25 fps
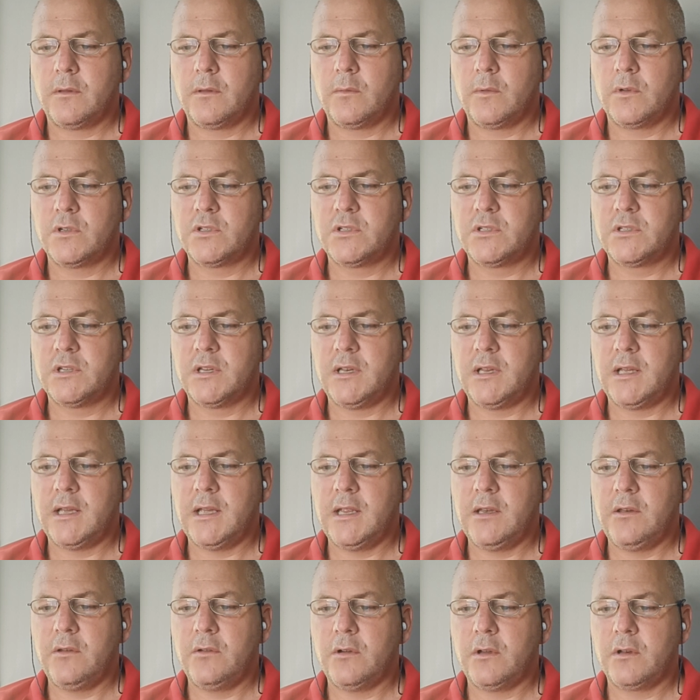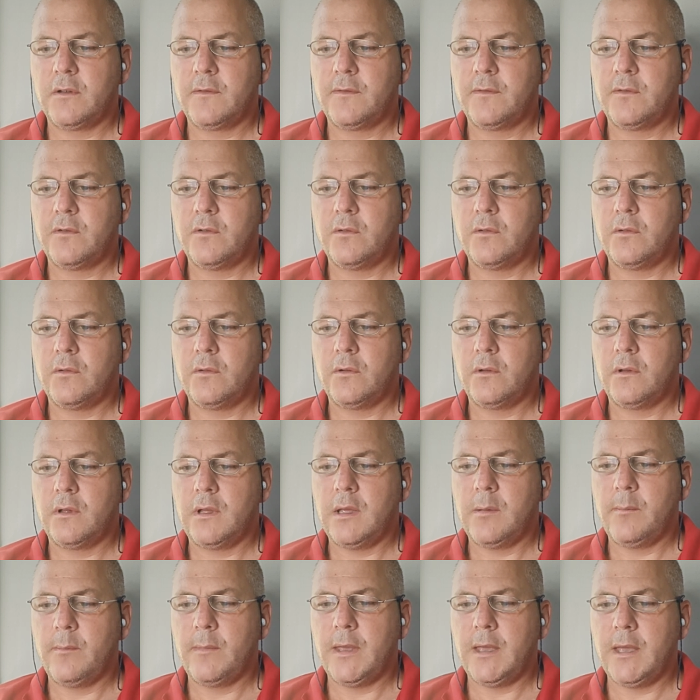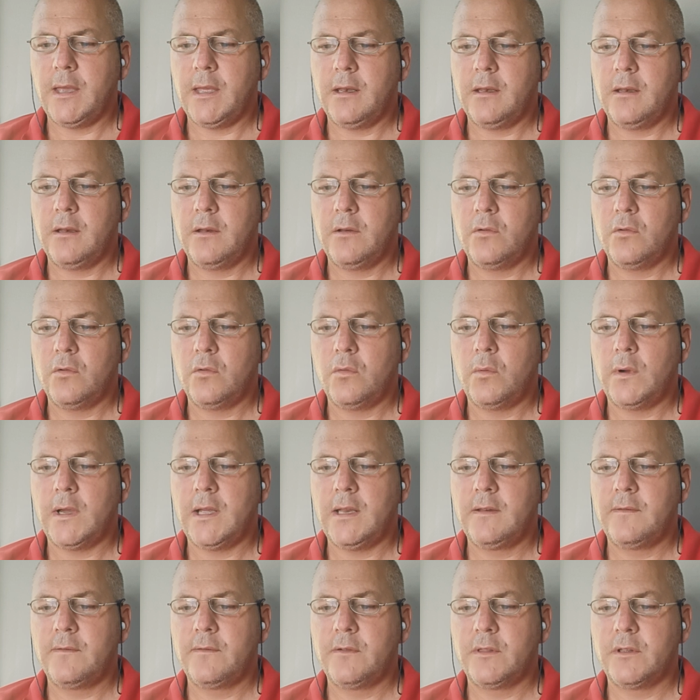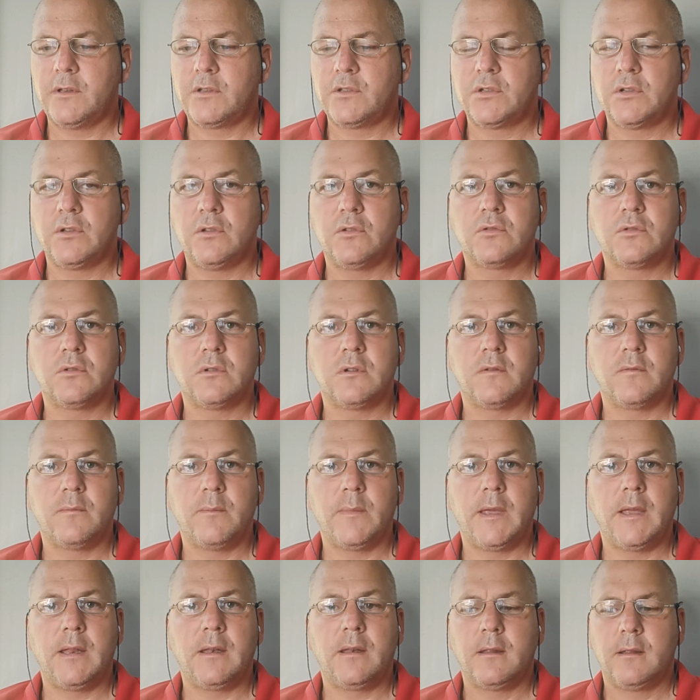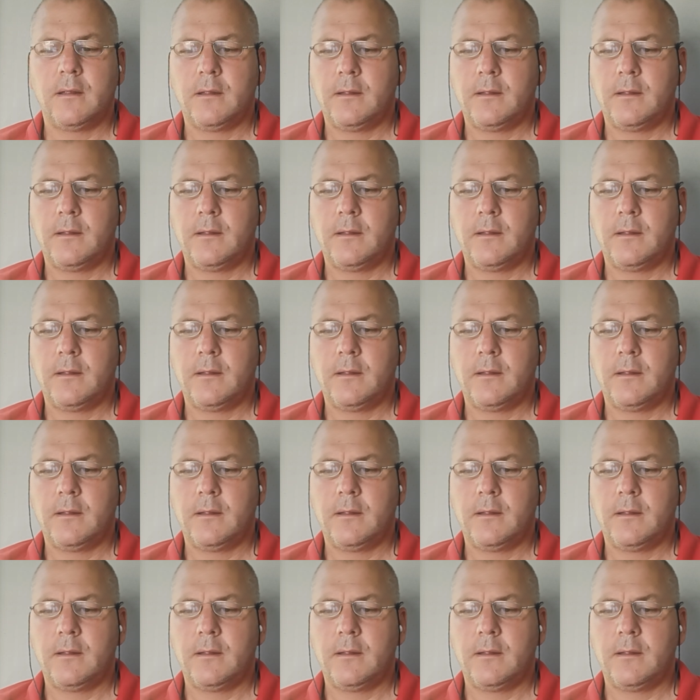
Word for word: which delay not for a man, nor wait for the children of men.